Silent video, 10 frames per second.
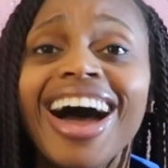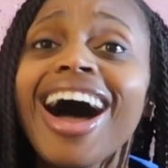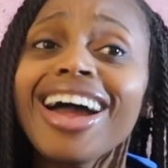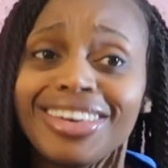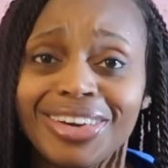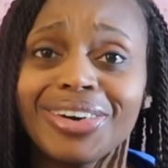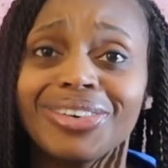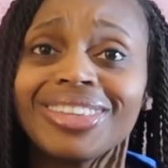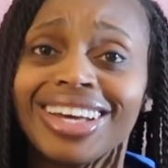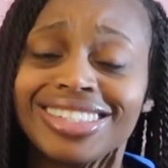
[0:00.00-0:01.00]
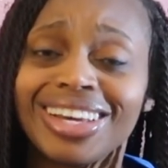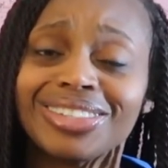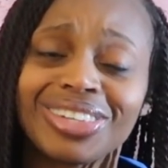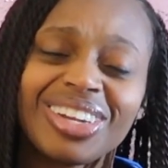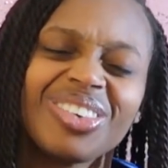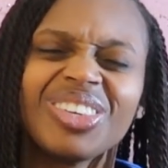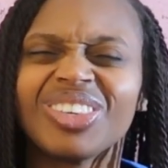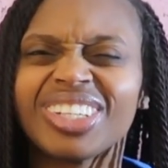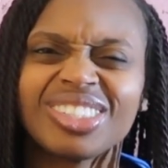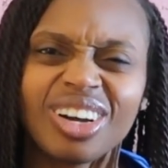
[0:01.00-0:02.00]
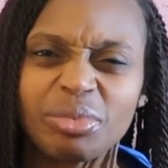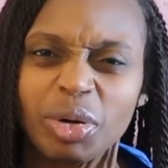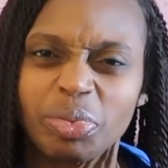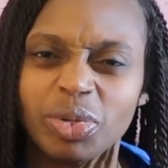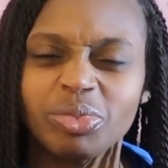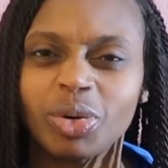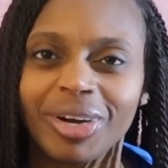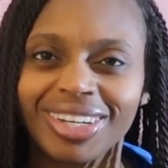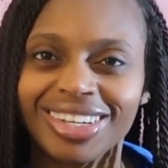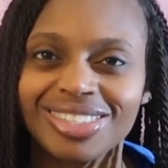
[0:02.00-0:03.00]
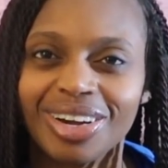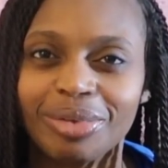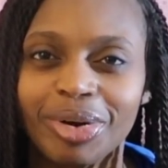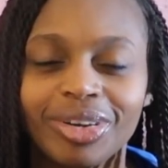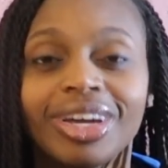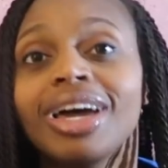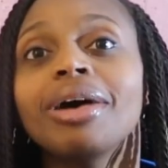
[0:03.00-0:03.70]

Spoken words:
I know we don't like to talk about poop. Nobody likes to talk about it.